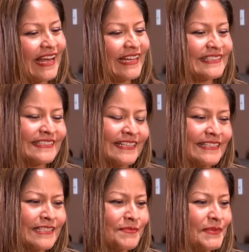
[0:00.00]
It
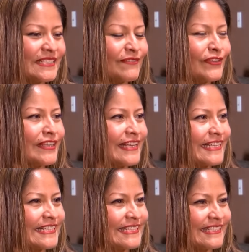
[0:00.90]
doesn't specifically
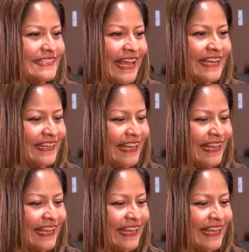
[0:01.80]
state